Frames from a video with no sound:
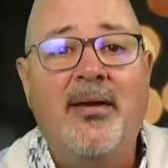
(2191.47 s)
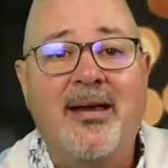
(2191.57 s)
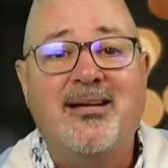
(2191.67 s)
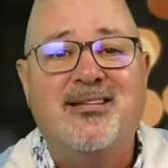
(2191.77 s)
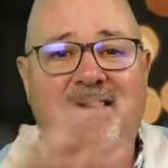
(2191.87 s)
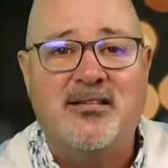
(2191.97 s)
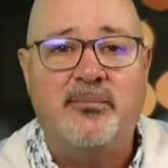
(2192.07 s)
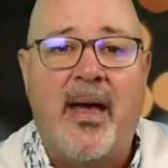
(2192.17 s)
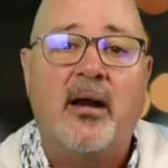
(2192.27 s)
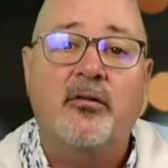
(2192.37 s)
It doesn't
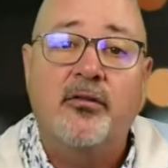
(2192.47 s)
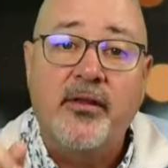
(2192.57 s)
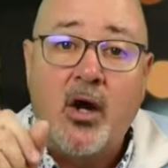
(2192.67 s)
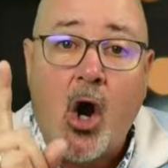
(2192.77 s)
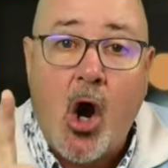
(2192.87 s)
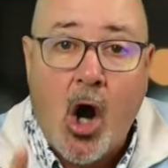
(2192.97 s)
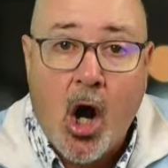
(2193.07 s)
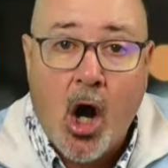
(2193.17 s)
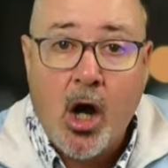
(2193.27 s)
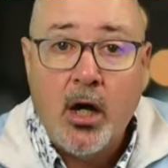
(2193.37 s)
matter. There
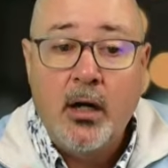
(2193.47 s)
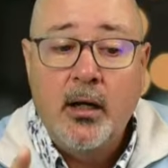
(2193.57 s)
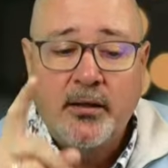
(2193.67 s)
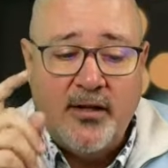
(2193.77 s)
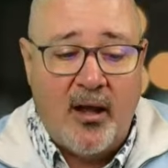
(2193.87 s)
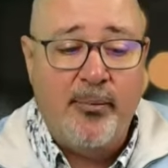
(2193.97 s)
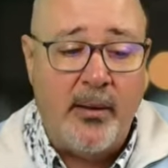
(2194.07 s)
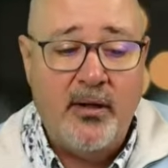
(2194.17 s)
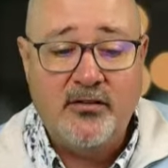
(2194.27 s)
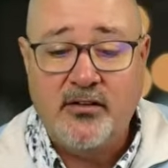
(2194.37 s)
are down
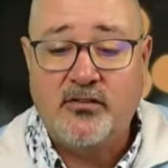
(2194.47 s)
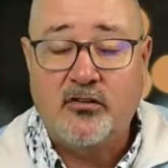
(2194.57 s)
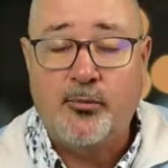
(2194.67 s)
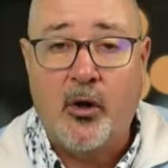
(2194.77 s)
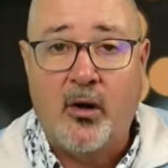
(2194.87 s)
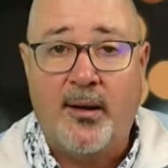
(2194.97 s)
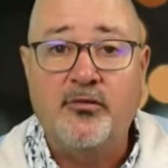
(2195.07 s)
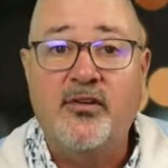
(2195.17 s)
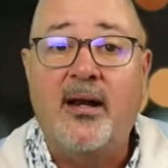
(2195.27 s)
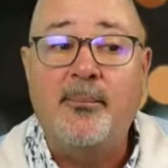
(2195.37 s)
payment assistance
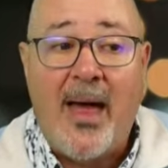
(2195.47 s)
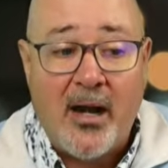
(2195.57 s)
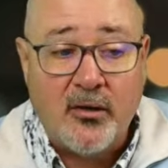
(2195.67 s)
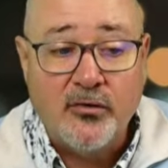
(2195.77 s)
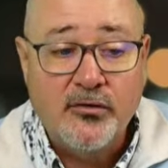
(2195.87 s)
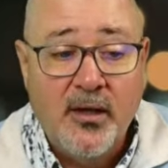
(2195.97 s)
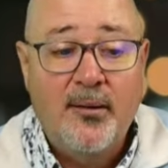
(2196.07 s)
programs that it matters.